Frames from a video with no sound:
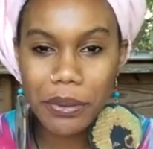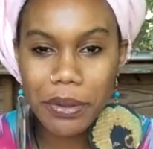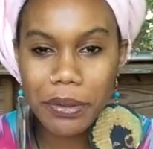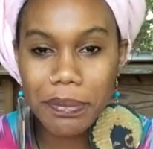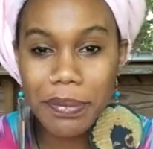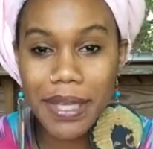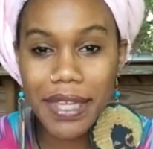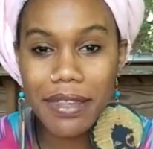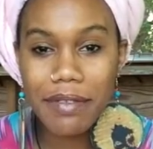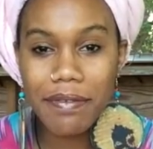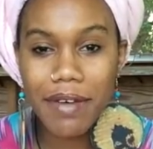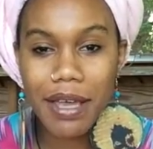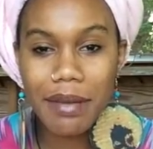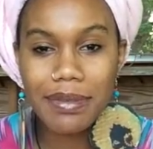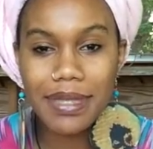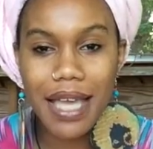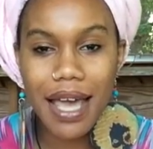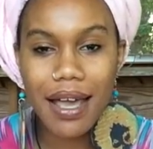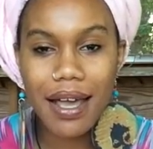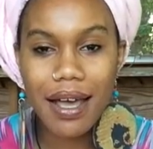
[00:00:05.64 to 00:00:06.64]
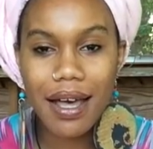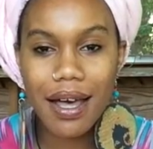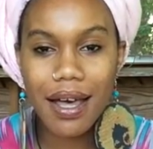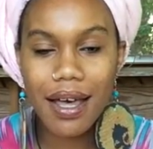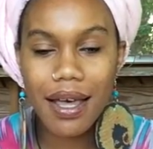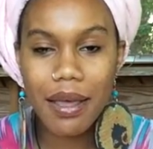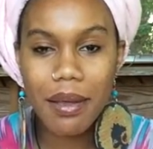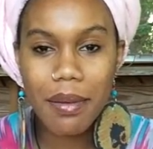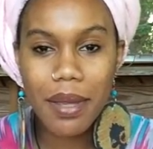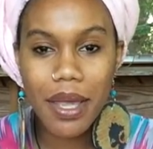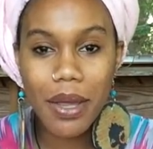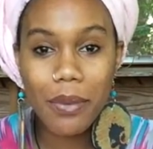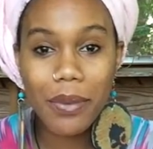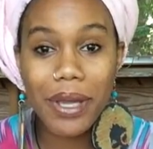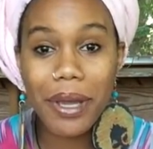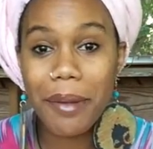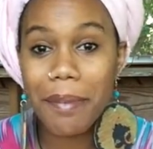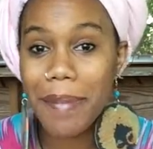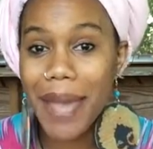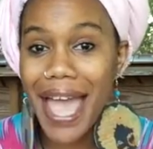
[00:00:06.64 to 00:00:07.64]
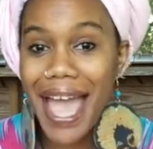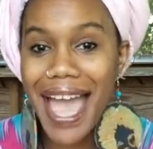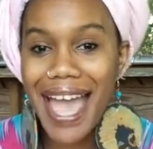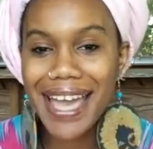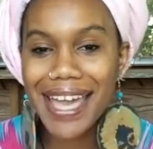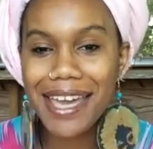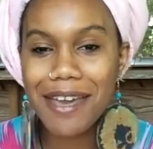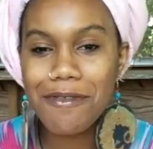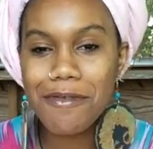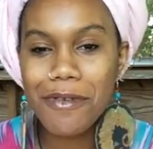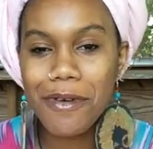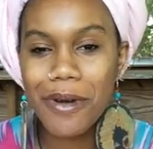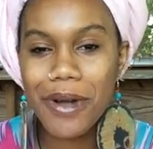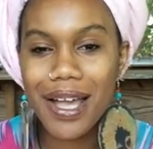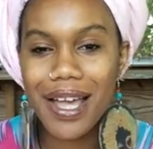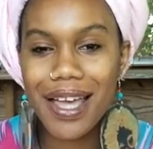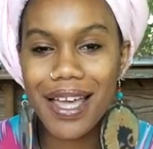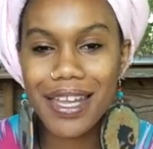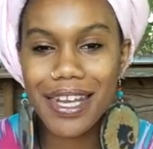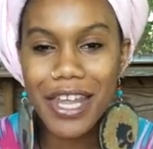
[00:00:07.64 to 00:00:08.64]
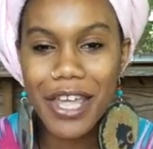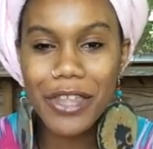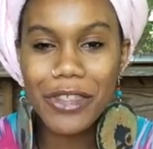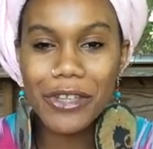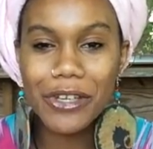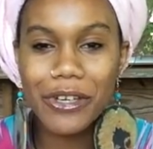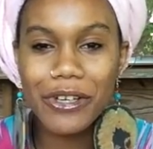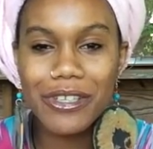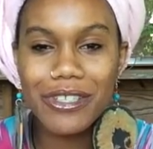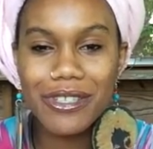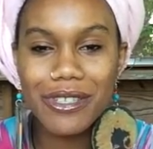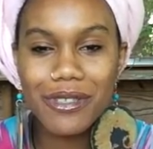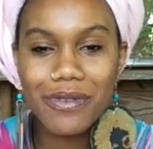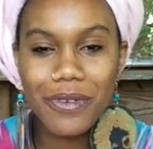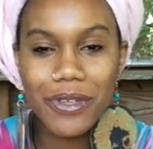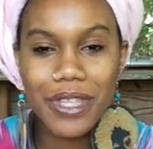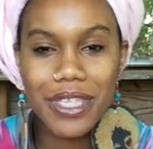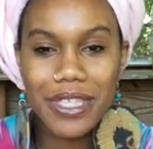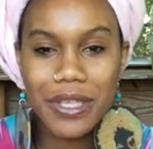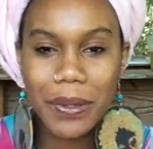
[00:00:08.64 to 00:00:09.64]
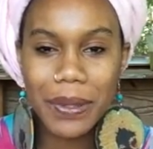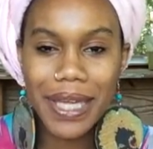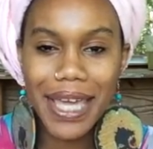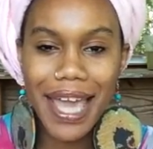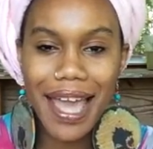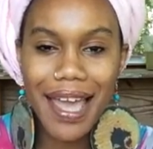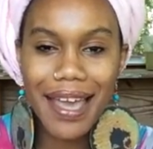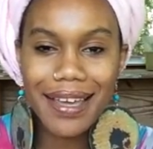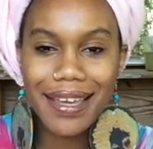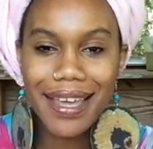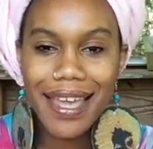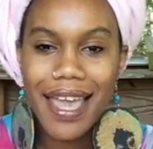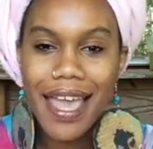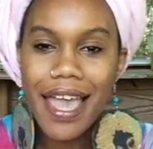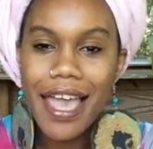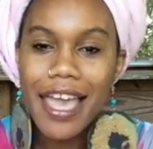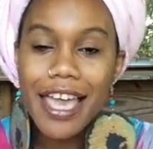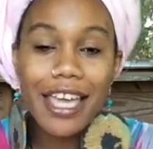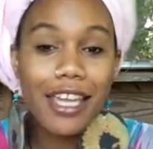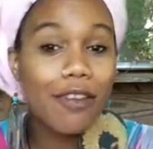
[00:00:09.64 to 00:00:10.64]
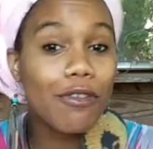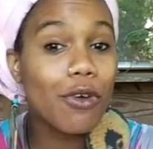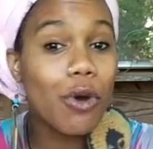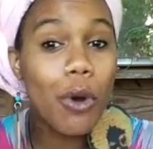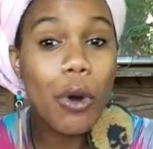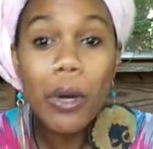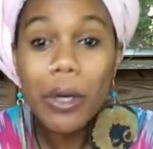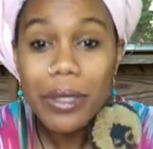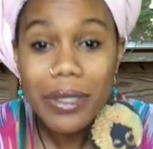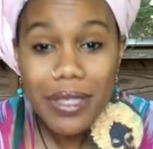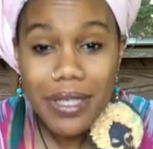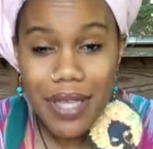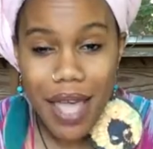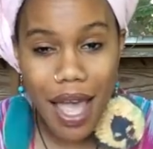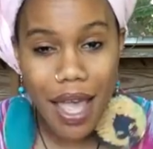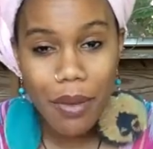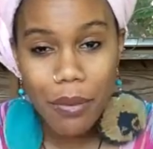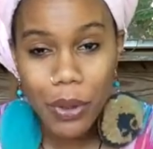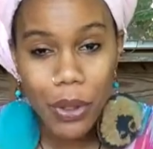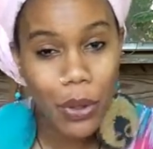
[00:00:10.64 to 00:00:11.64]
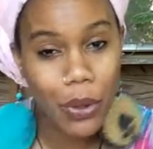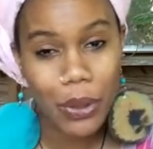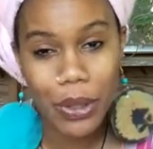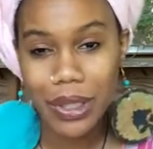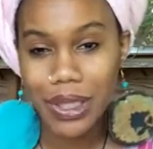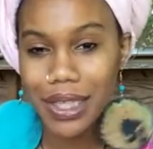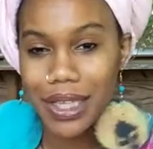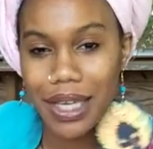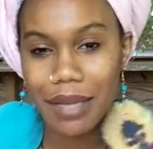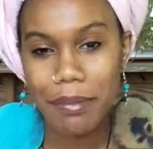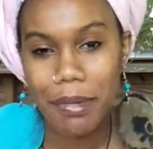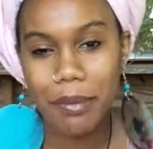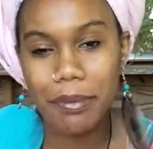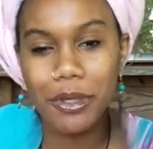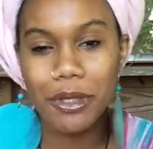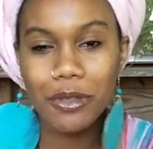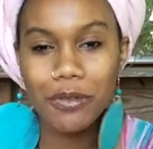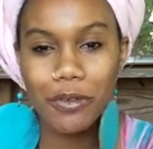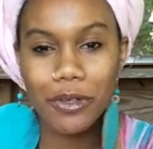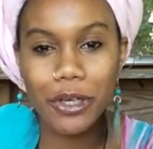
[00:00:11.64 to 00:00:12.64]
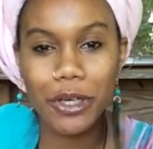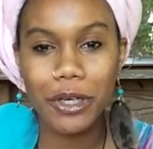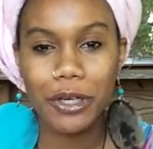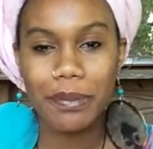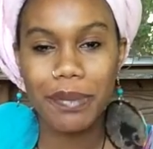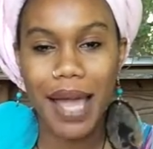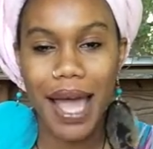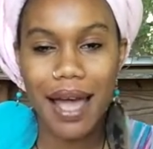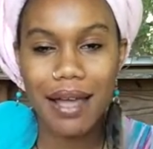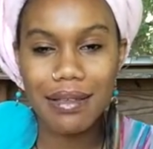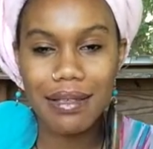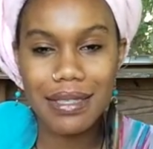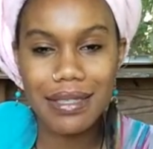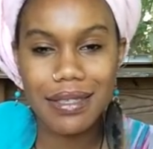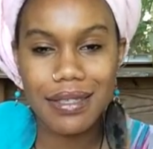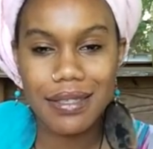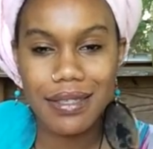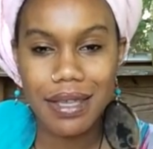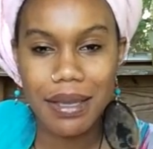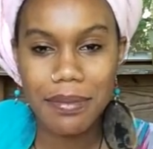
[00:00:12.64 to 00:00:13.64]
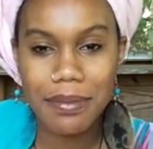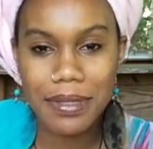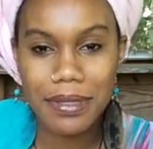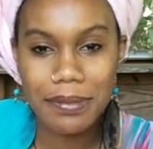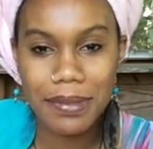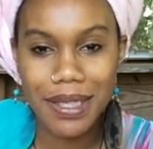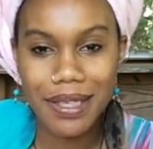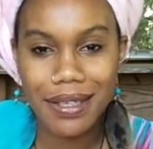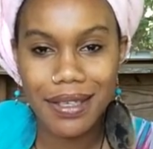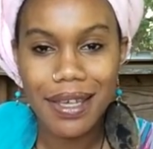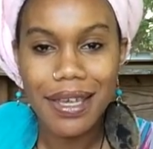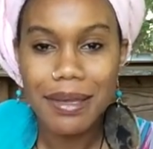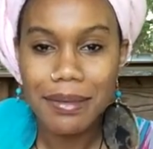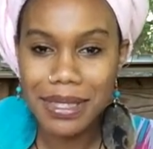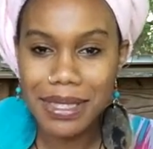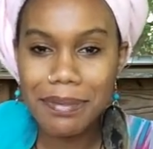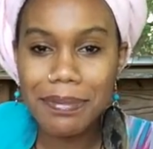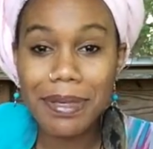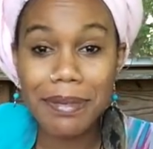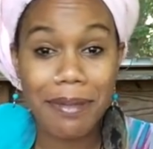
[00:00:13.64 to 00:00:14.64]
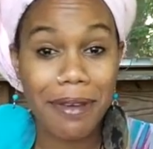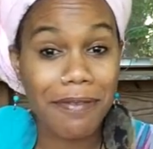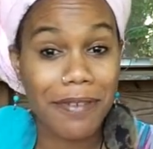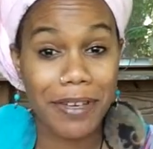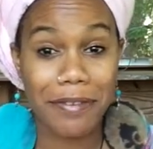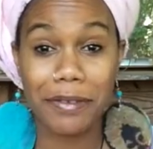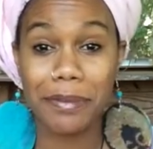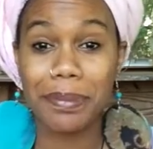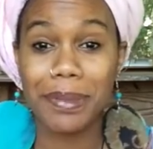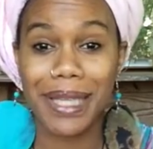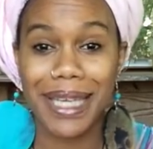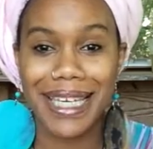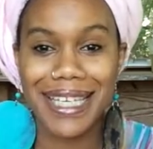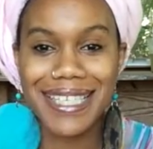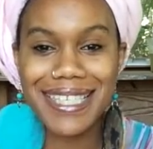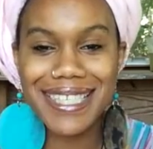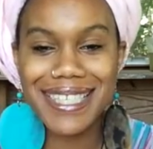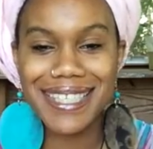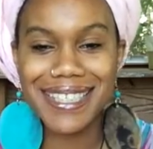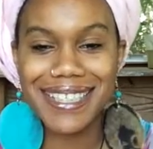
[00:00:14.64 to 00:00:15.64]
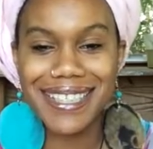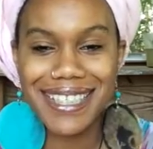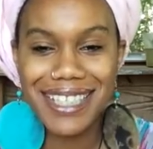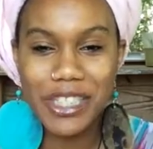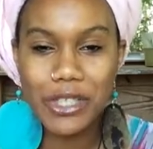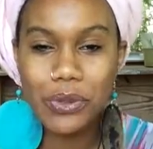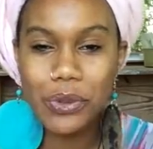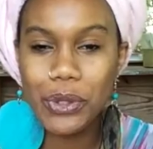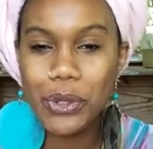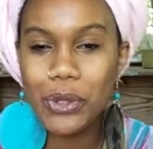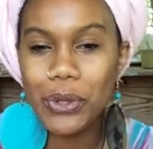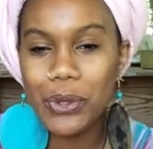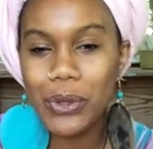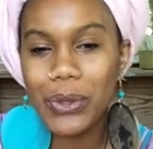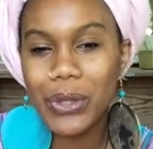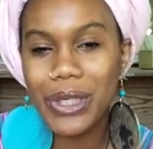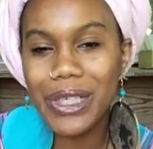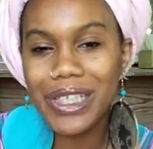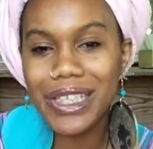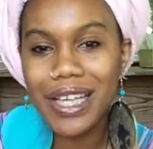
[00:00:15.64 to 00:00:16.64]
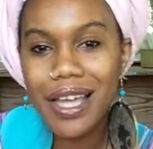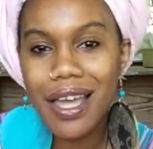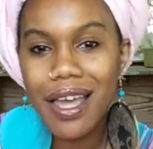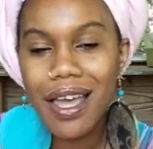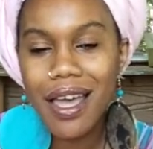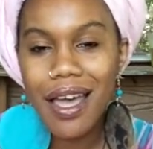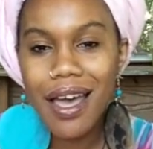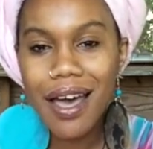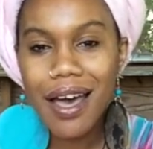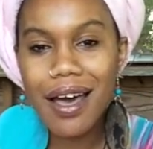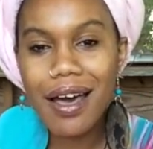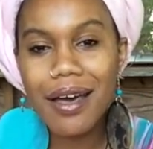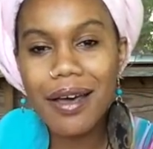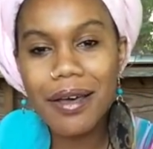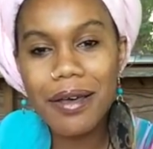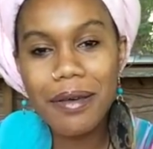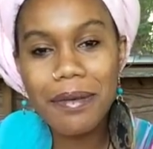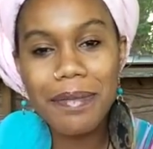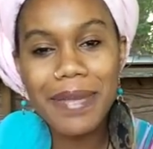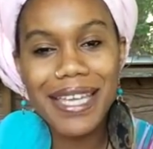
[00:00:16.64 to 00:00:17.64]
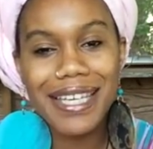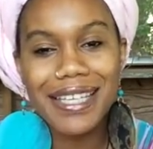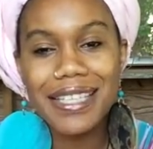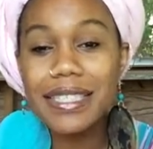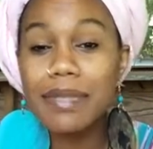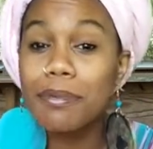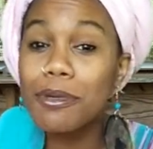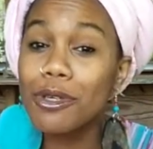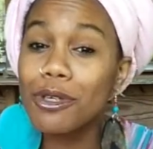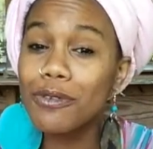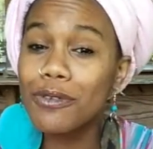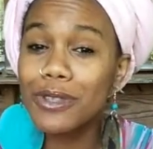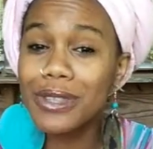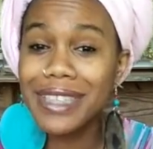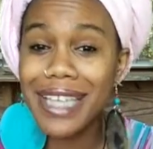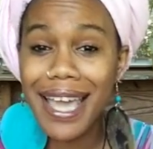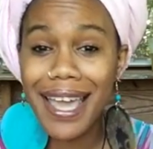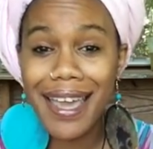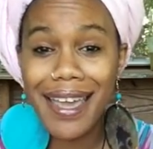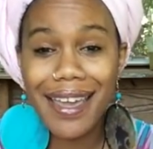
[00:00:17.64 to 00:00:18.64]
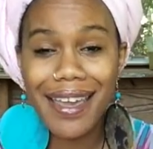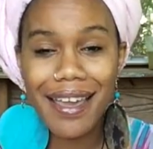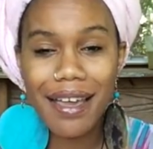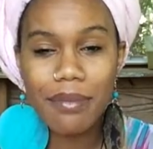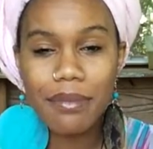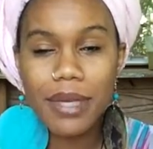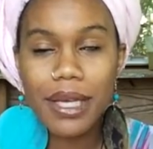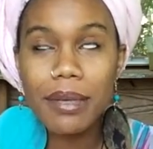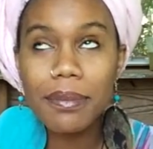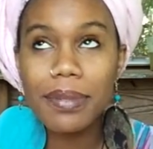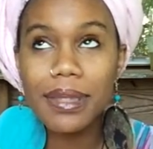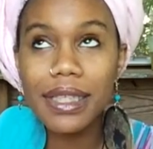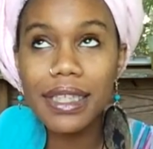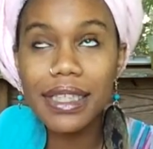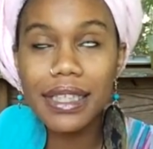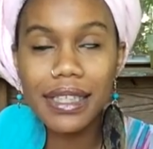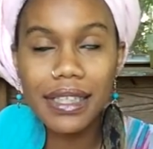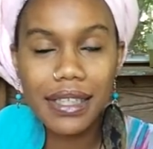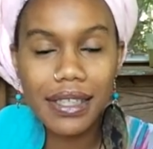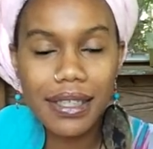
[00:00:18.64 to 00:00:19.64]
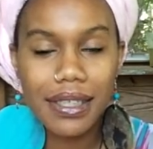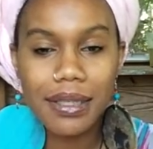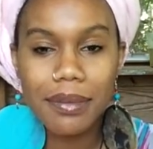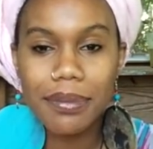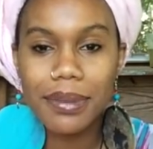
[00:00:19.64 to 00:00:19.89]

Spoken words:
with BeTheVibe.com, and we are back for another Crystals for the Zodiac. And of course, I'm recording in my beautiful herb house. It's coming to be my favorite place to record. And it's a beautiful day. I'm completely